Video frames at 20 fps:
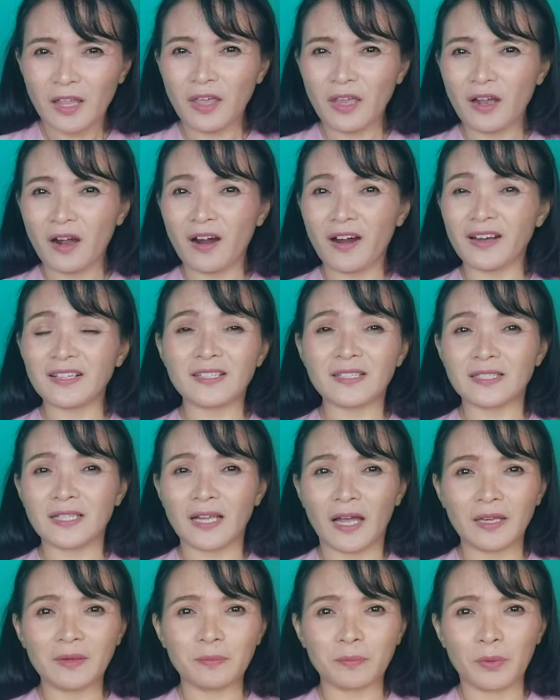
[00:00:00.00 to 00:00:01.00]
They are
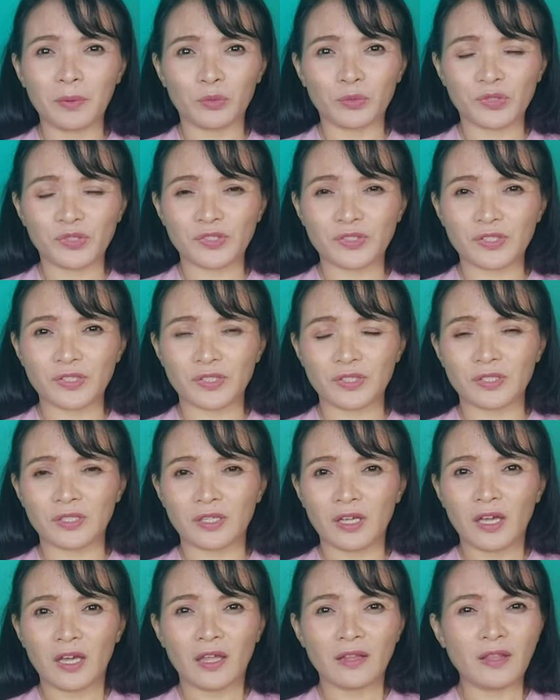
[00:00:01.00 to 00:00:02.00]
signposts.
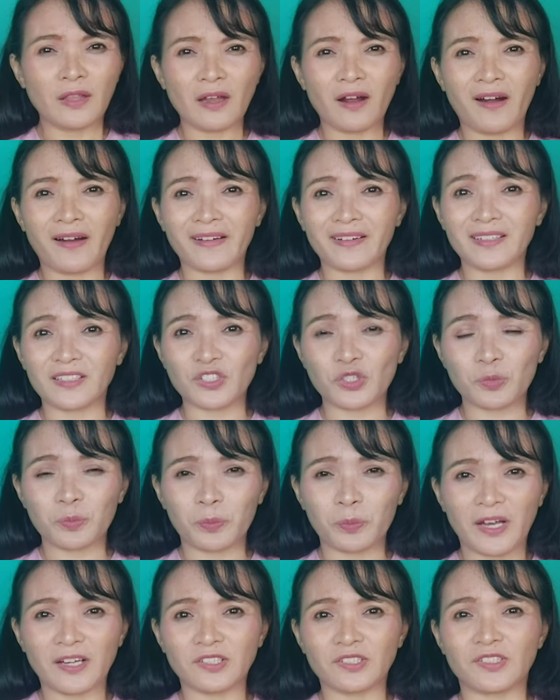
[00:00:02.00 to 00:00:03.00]
They are
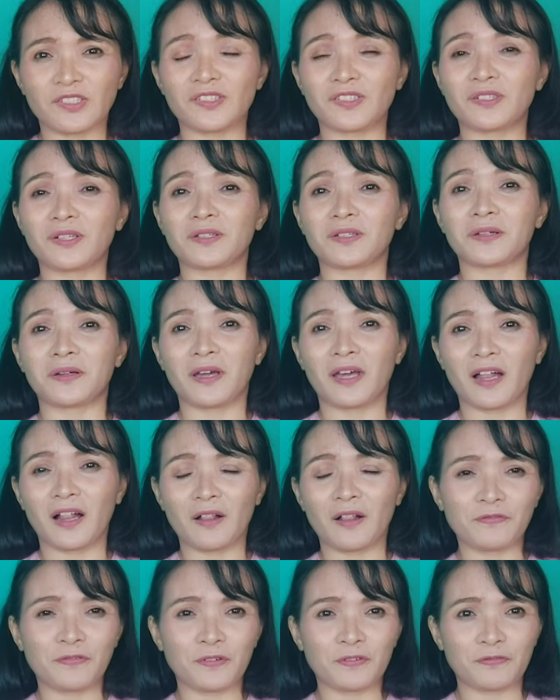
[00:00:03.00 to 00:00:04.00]
expressions that are
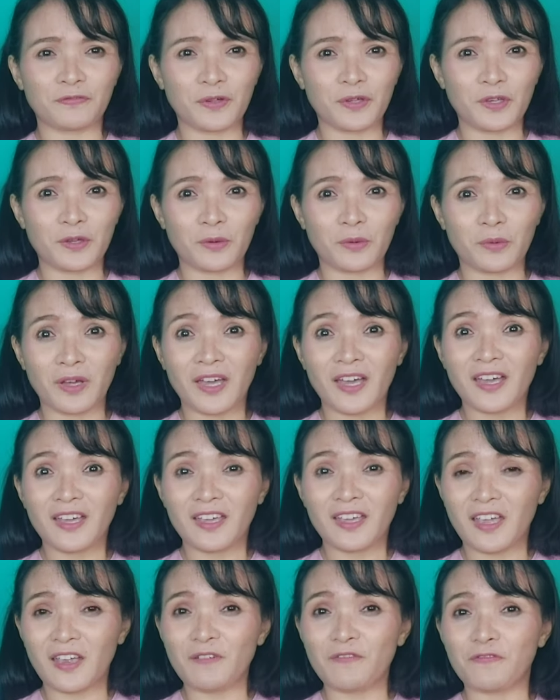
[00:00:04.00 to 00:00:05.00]
helpful for you
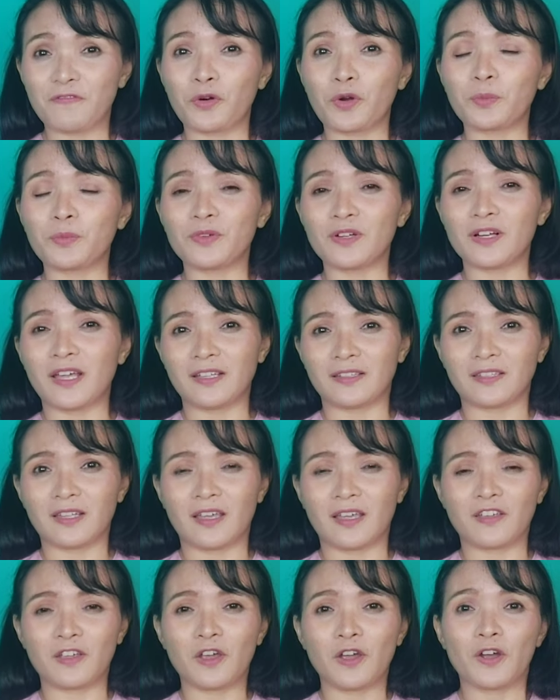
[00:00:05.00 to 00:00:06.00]
in
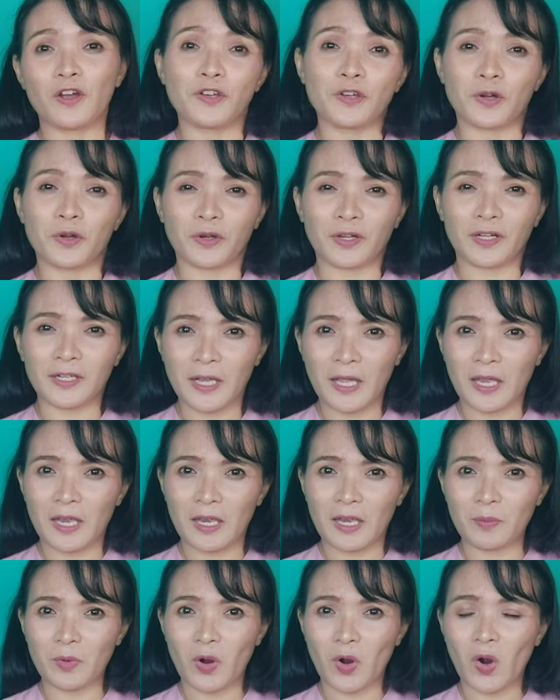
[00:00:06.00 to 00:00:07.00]
formulating your
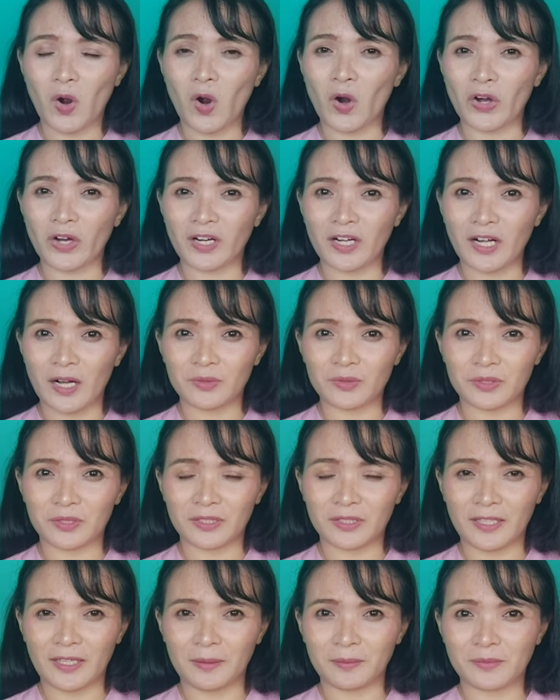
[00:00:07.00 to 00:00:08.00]
claim or
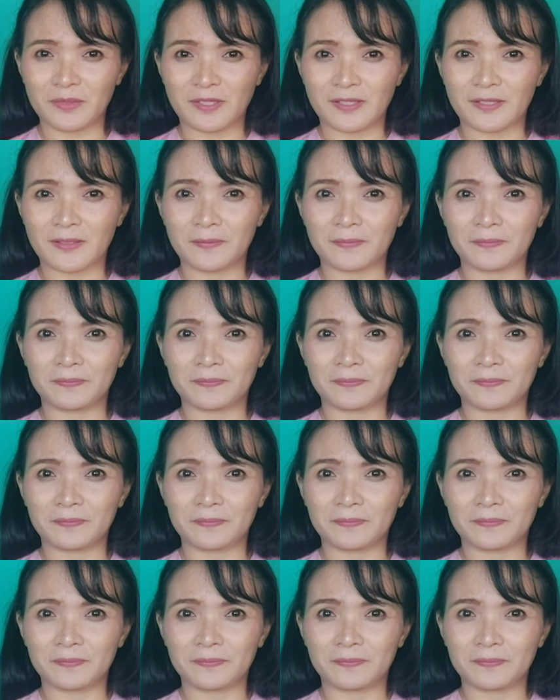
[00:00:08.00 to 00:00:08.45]
counterclaims.